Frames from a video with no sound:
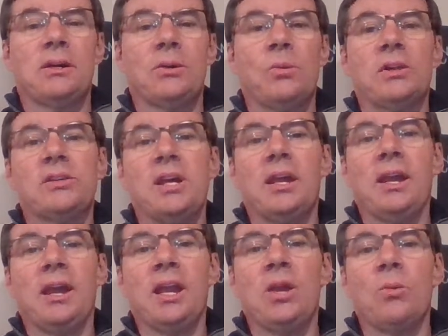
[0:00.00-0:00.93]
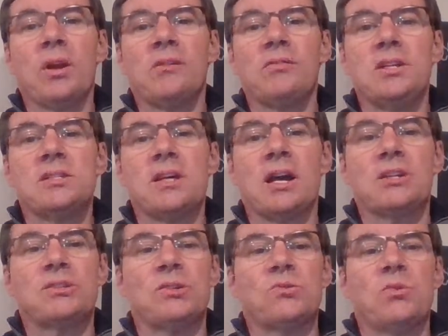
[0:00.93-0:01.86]
While taking any one of these
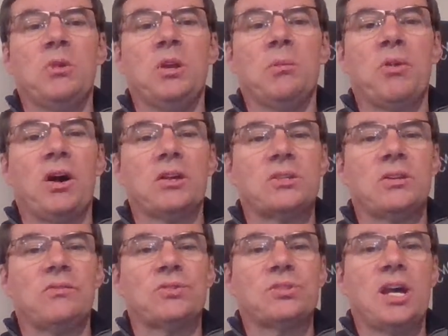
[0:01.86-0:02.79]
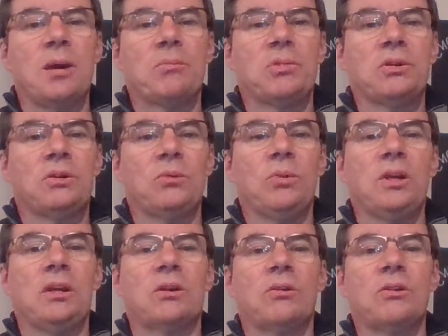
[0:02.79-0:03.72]
actions will be a positive step, we
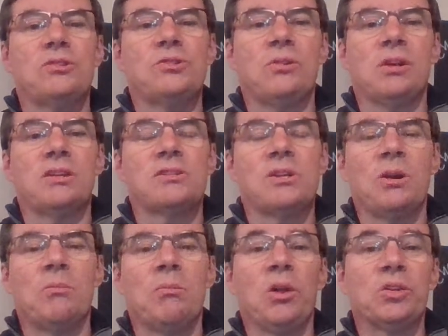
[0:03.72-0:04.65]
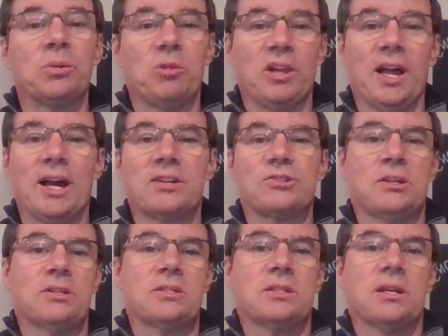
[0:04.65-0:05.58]
encourage you to consider multiple
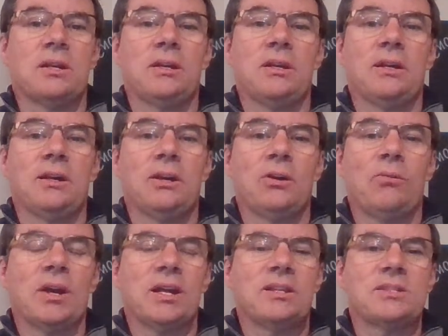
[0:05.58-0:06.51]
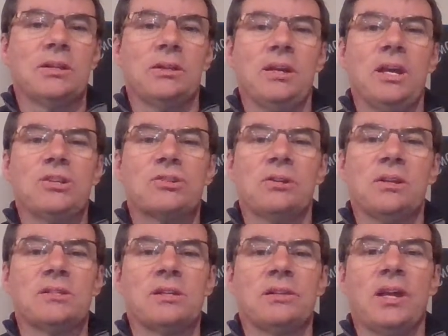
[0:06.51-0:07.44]
actions. Reconciliation
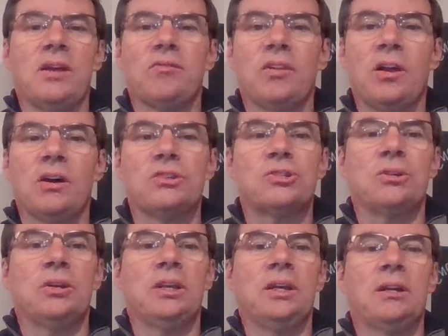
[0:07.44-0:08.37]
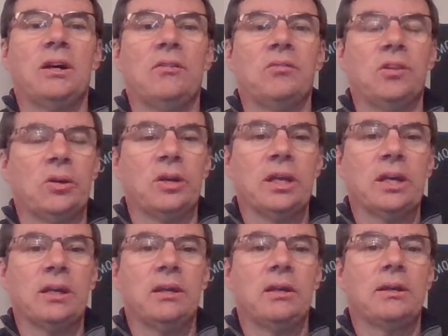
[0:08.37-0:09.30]
is a lifelong journey of
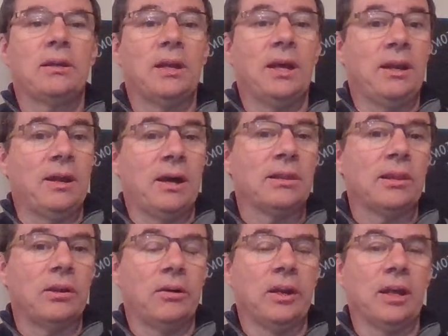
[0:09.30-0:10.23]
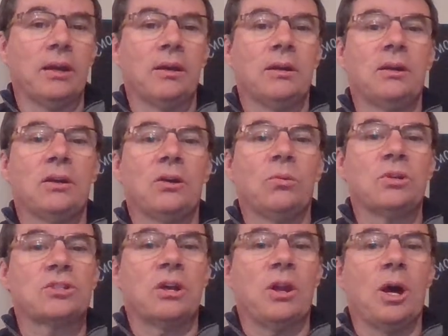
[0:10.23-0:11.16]
learning and unlearning,
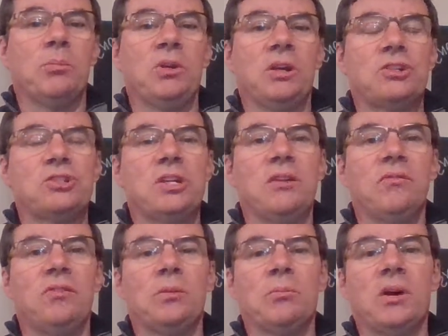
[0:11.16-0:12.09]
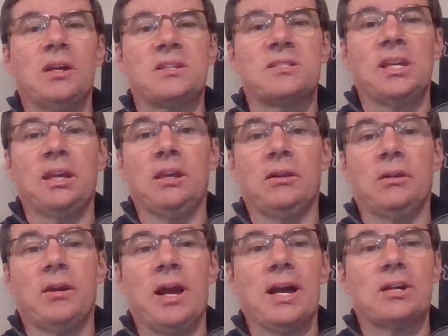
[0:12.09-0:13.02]
which cannot be achieved by a
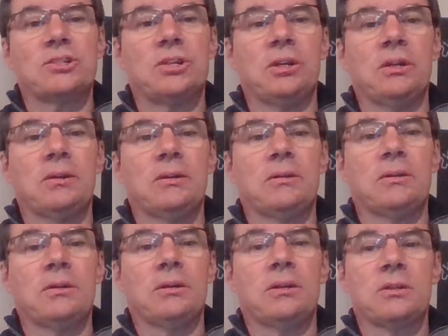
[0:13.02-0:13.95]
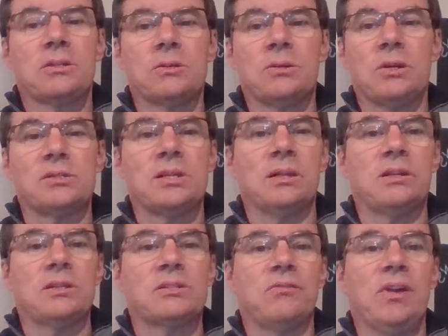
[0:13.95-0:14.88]
singular action. So here's the
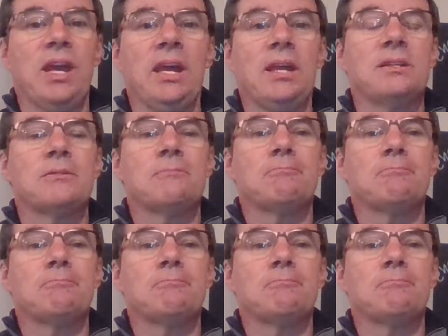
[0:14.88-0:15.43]
list of eight.